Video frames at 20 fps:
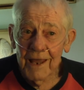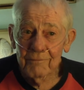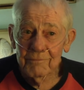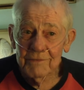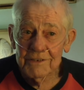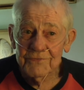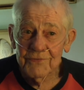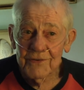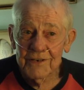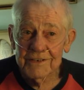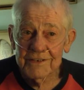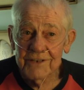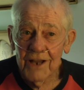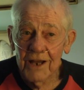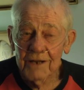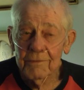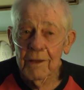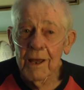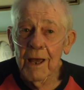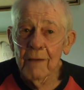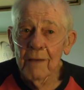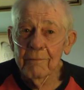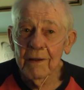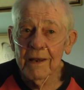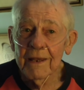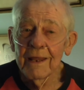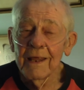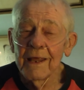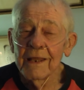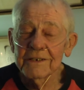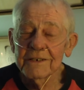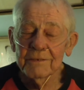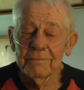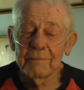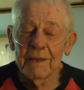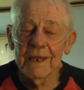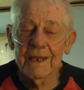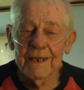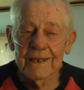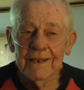atmosphere you talk. But to
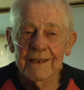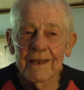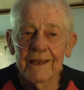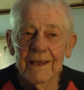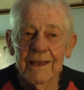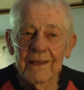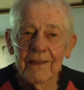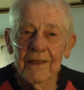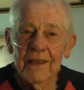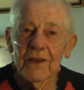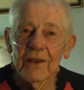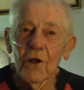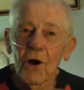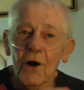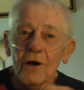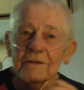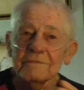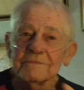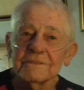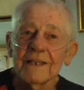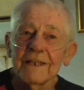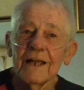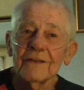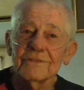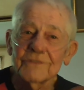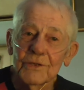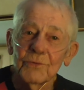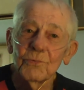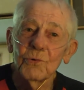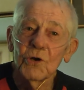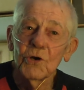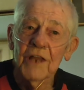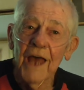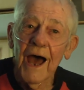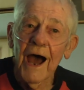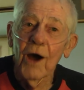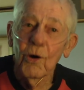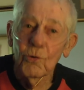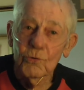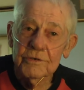me, it all comes down to the word
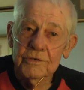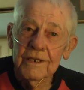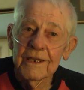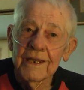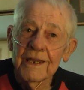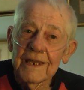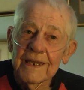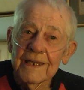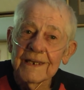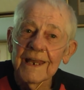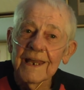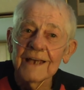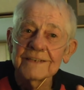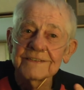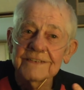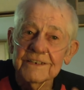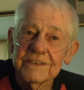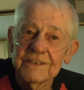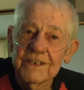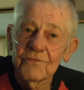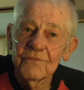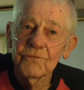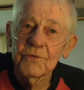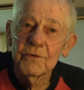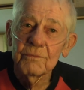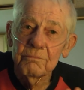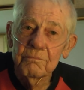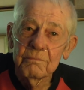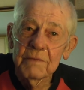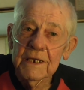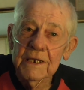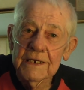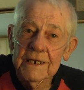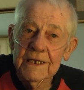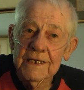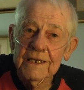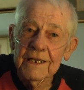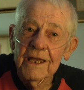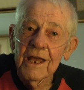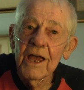"out." It has a different
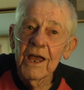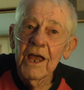meaning,